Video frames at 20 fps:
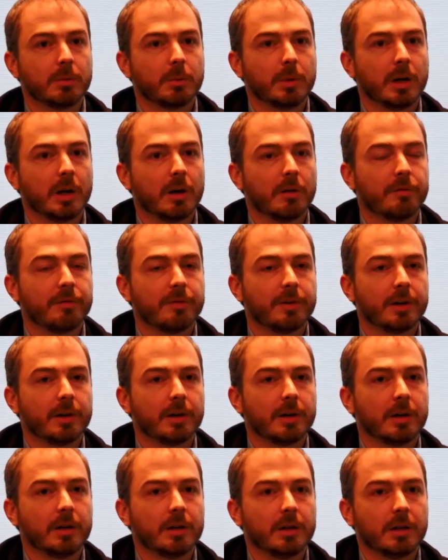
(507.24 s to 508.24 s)
will offer,
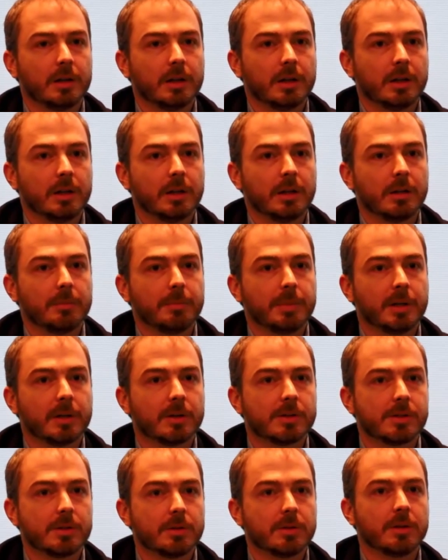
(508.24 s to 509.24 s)

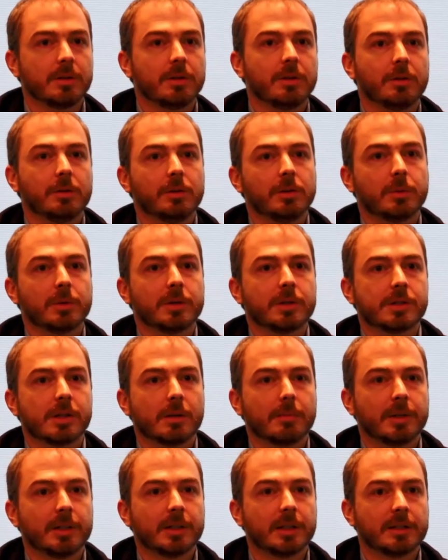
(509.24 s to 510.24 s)
because you want
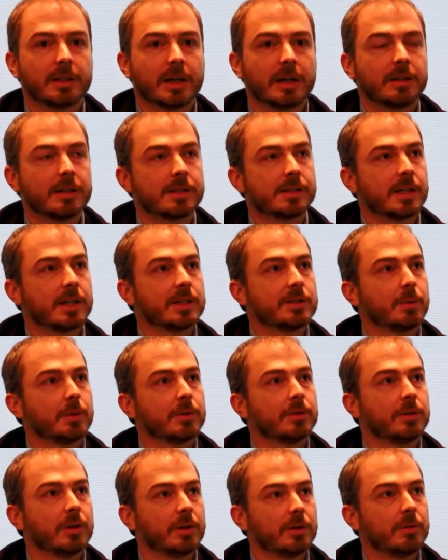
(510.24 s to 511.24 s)
somebody that understands
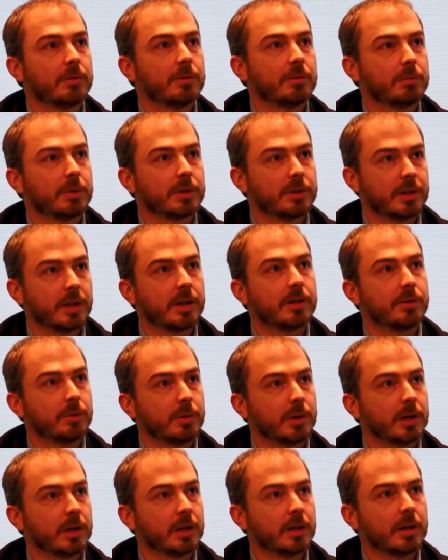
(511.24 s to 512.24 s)
what they're
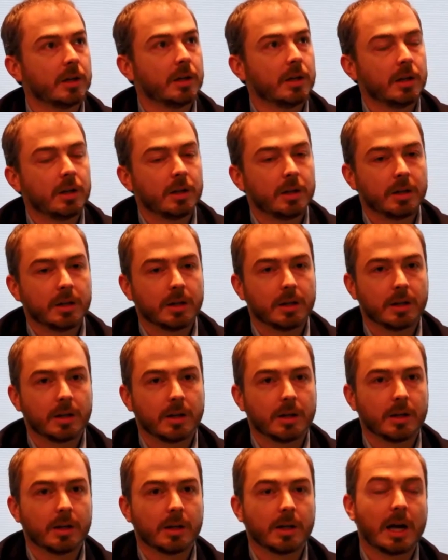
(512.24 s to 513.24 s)
doing,
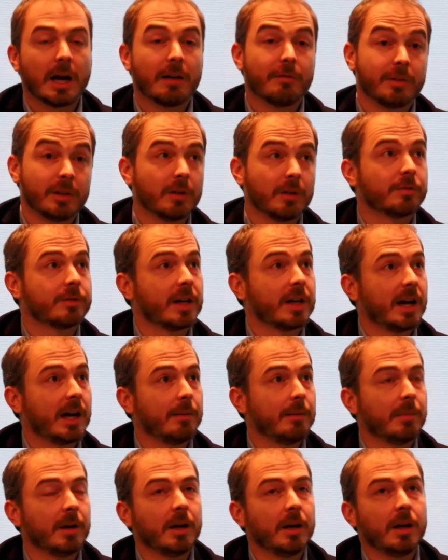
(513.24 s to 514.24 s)
have enough
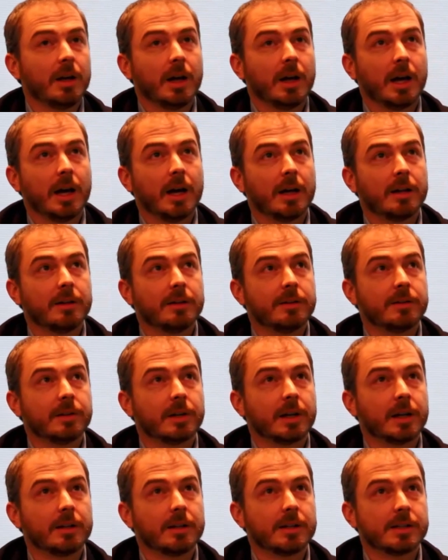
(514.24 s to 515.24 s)
time, and
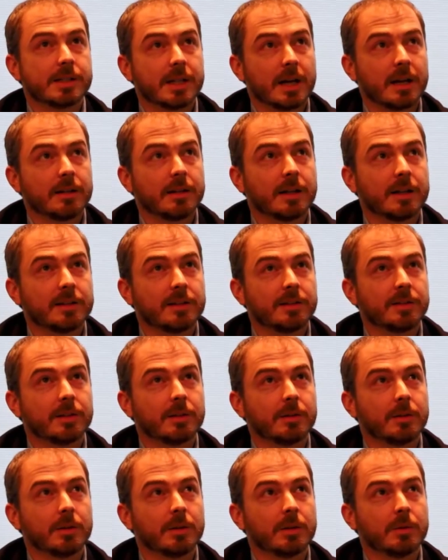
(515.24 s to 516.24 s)
understand that
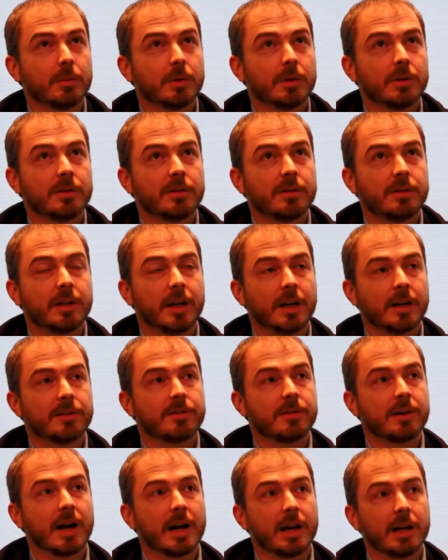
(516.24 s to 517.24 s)
what they are
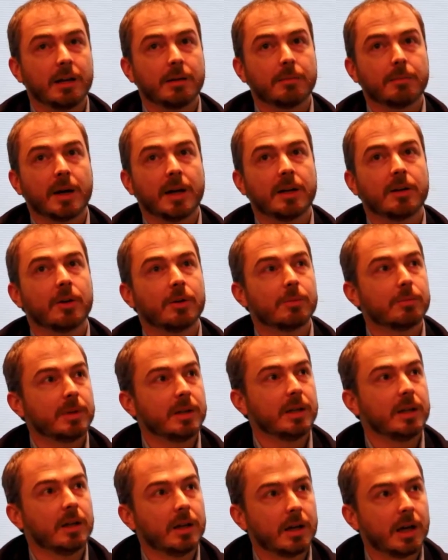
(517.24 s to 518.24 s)
trying might not
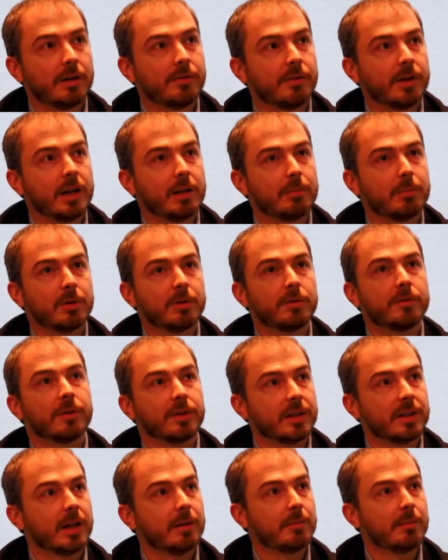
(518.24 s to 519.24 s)
be available for
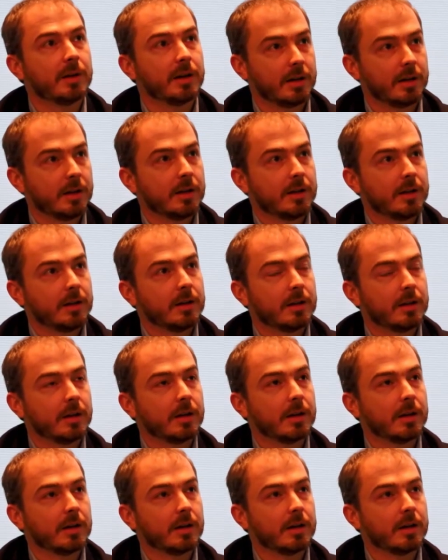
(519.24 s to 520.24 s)
them
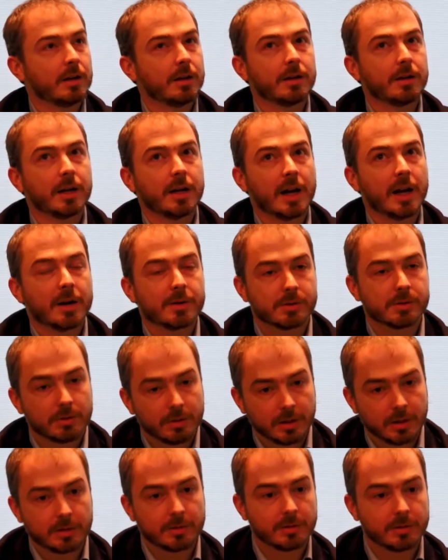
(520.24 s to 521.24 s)
right now. So you
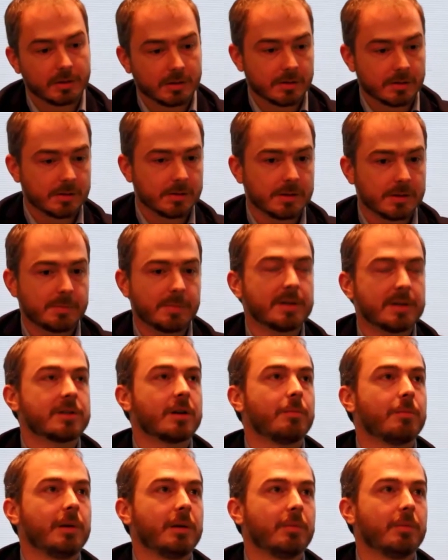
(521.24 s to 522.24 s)
need
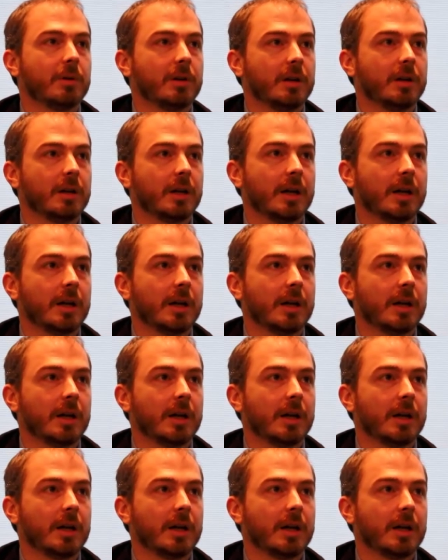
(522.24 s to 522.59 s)
special people.